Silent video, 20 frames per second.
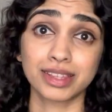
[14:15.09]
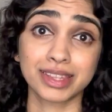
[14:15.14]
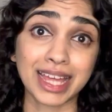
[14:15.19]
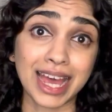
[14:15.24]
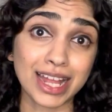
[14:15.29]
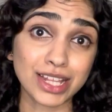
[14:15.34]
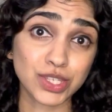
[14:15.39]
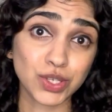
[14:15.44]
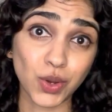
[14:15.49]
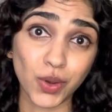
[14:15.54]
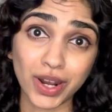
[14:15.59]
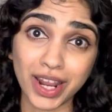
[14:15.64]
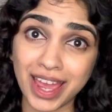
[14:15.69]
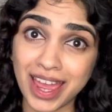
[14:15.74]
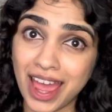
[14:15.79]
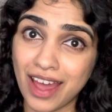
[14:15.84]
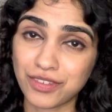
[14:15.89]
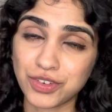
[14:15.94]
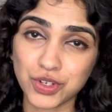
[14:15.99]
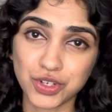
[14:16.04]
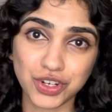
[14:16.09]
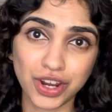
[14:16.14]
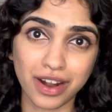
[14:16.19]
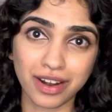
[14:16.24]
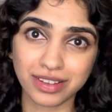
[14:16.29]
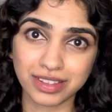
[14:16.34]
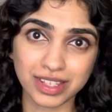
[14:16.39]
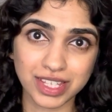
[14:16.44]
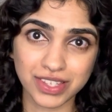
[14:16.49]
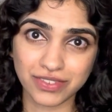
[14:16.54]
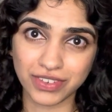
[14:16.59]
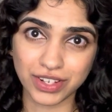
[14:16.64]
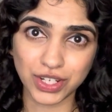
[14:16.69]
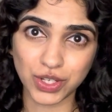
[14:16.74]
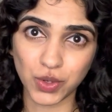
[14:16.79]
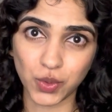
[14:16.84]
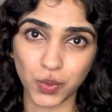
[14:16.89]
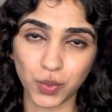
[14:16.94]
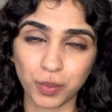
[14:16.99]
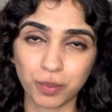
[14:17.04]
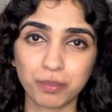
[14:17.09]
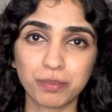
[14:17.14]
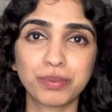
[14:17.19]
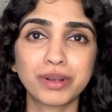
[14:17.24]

That's all I have to share in this video.